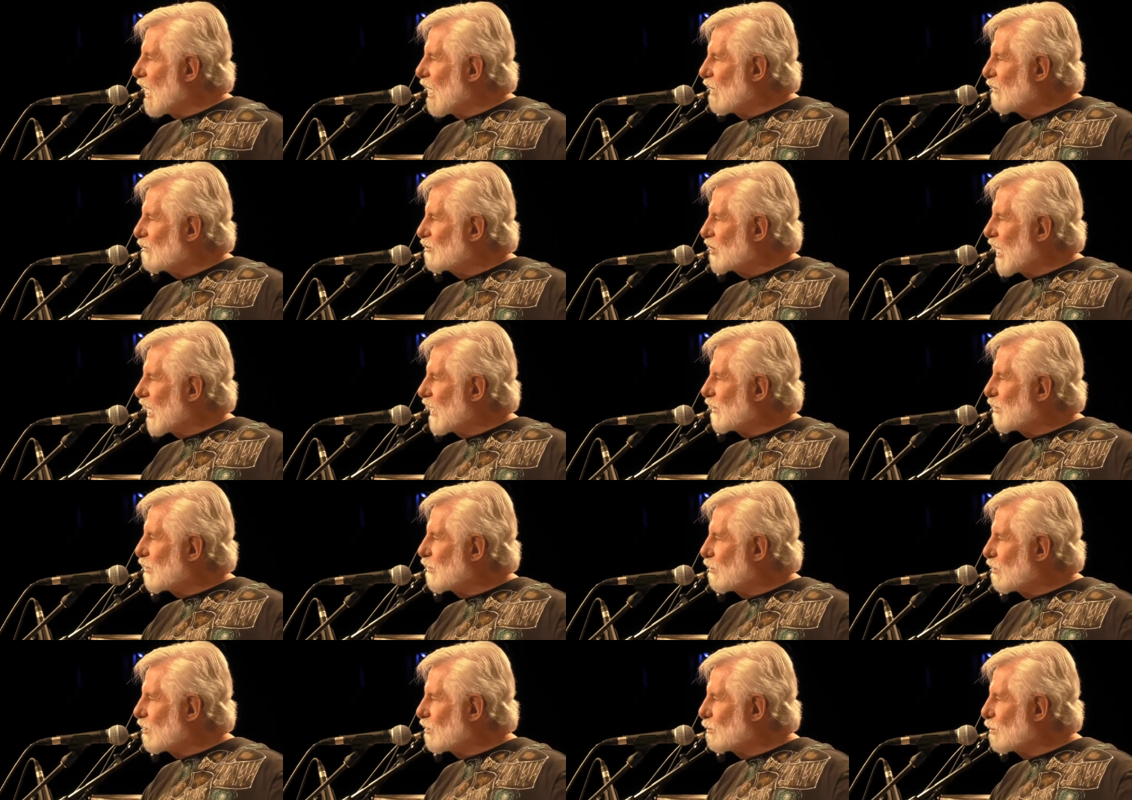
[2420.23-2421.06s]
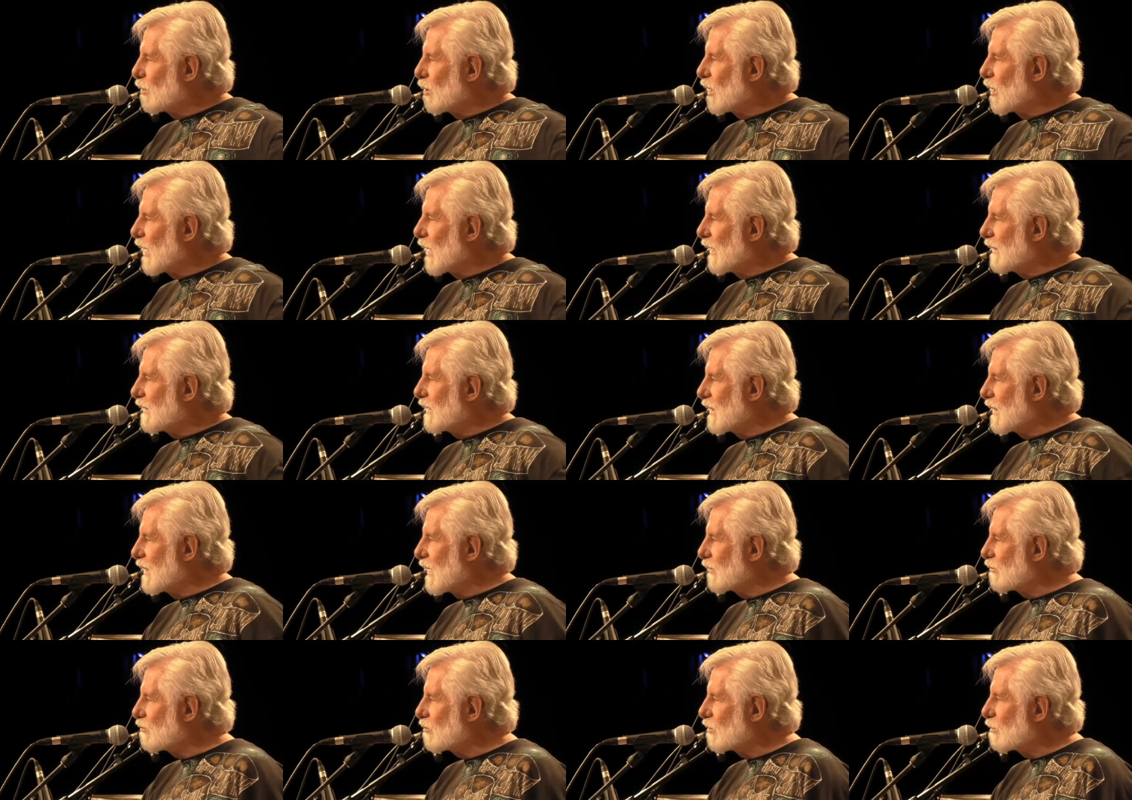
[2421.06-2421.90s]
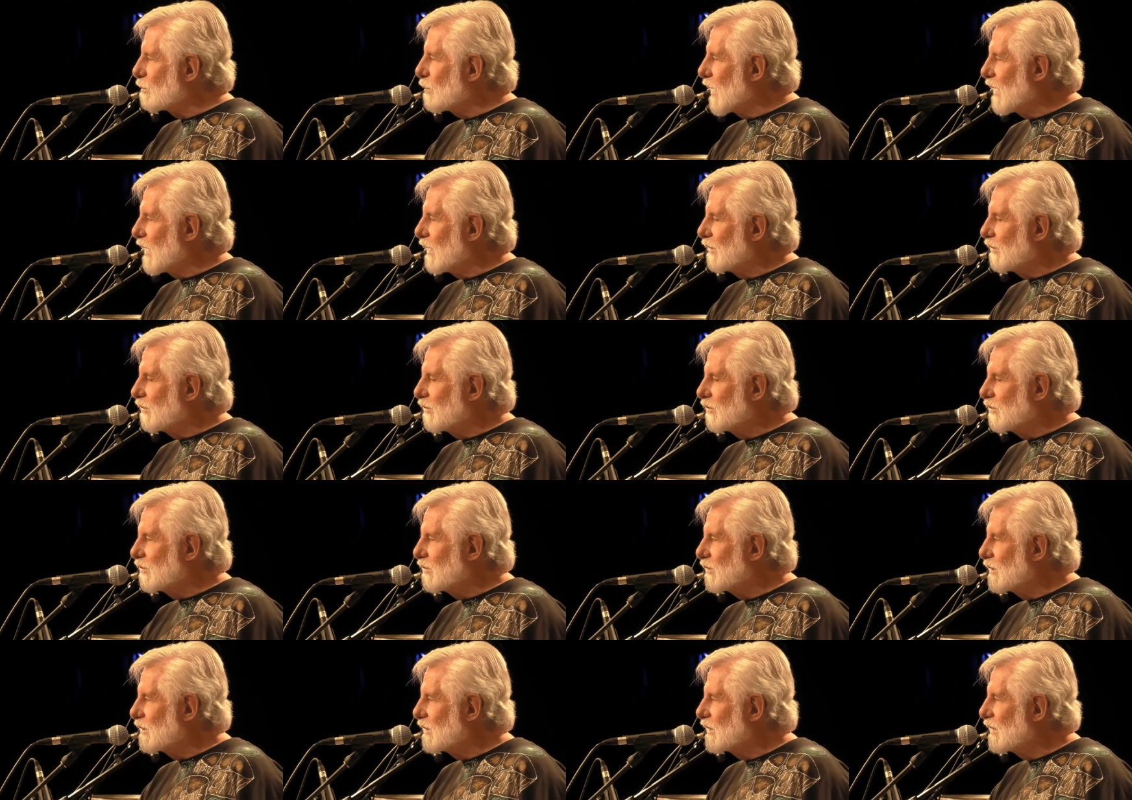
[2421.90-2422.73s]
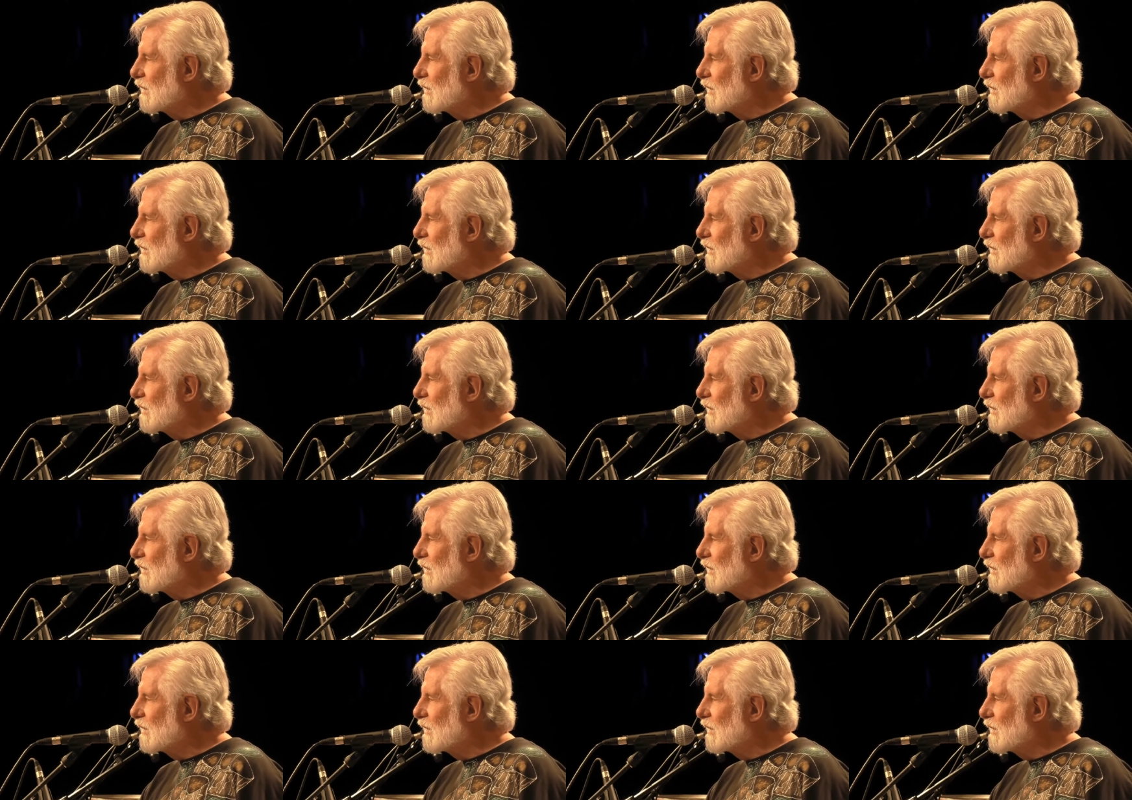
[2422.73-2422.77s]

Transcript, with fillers: John Thornburg on the electric bass.